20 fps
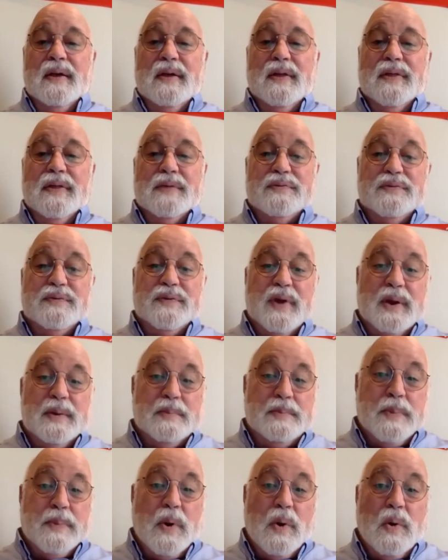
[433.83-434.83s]
the front
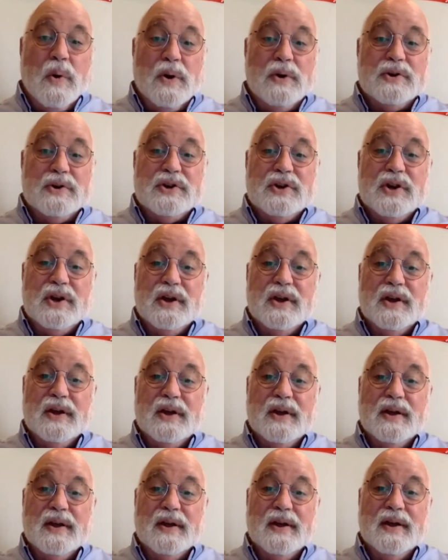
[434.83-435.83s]
porch
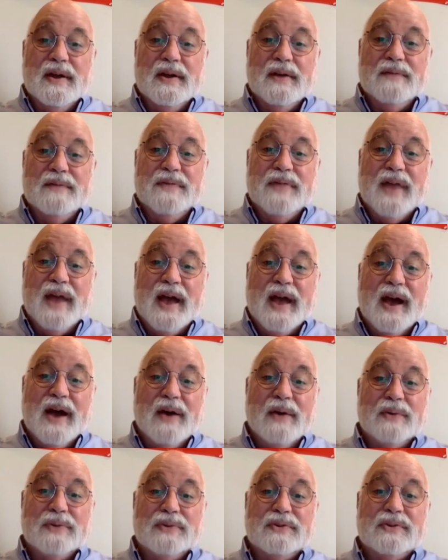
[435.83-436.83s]
of the
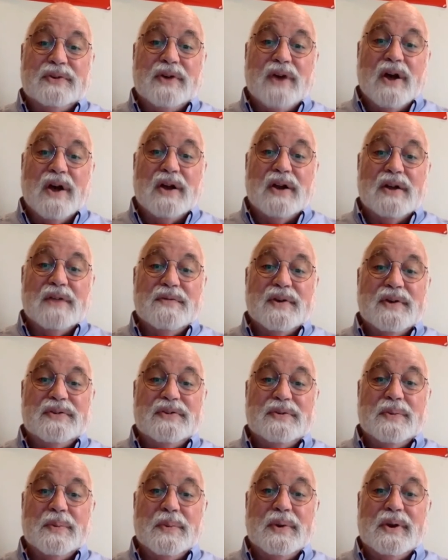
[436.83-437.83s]
house all of
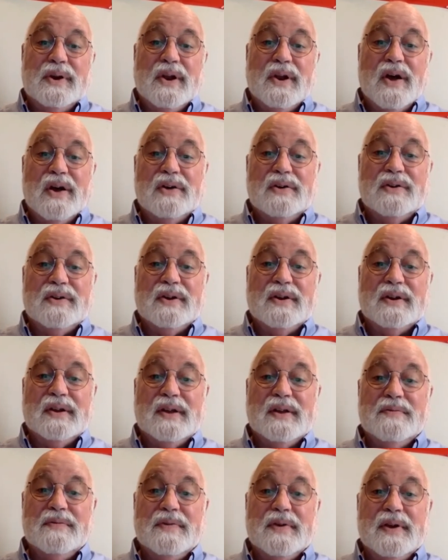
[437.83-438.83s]
us would long to
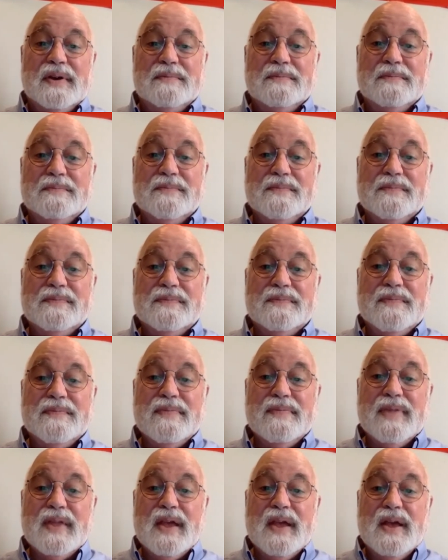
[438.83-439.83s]
live in.
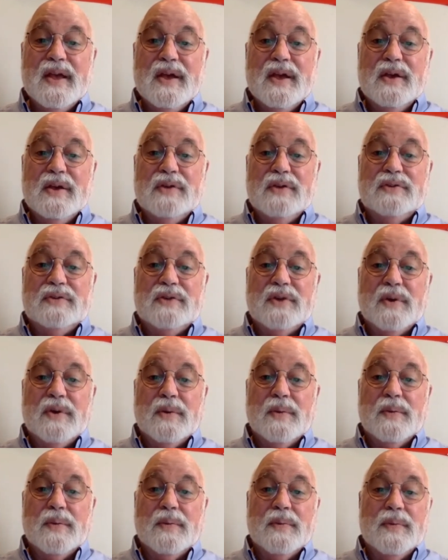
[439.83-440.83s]

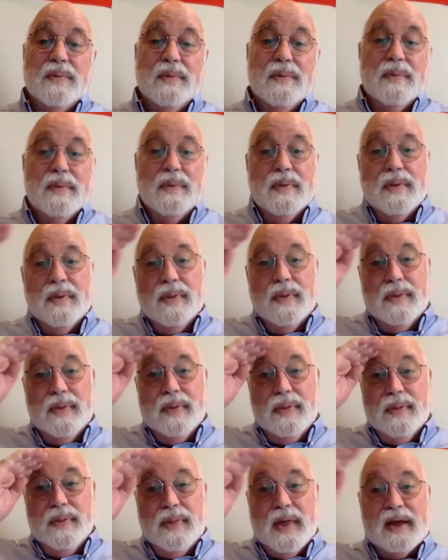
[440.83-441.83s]
So
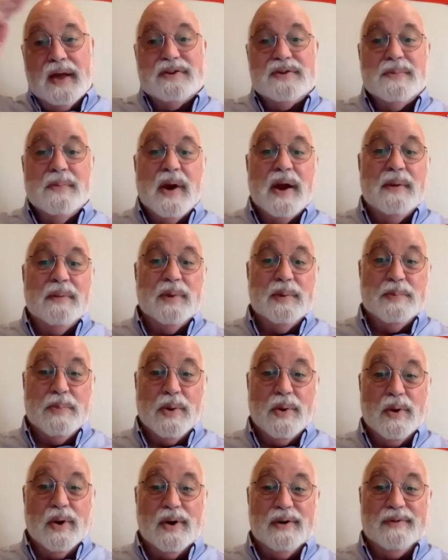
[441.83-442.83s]
that's my
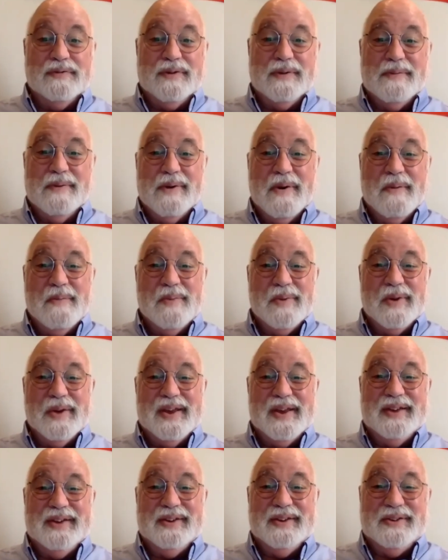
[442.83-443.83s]
report from Homeboy
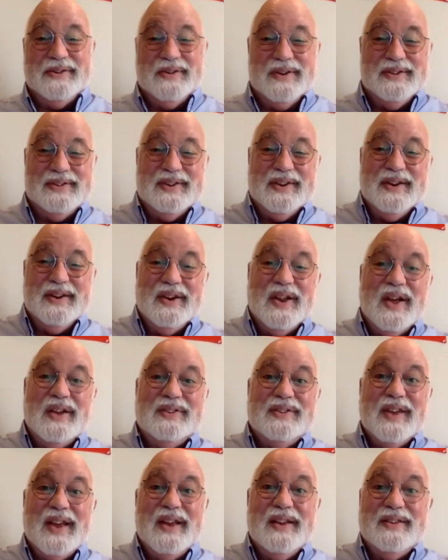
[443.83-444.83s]
Industries in
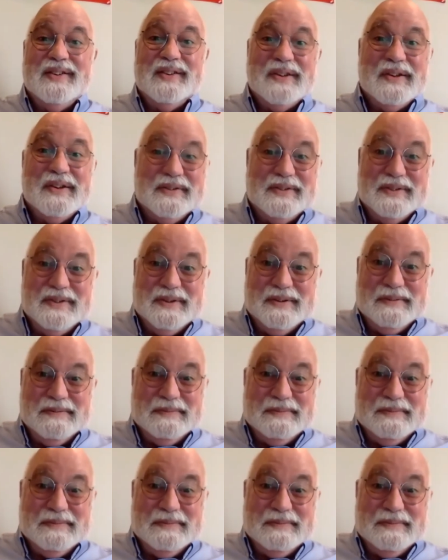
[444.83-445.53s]
Los Angeles.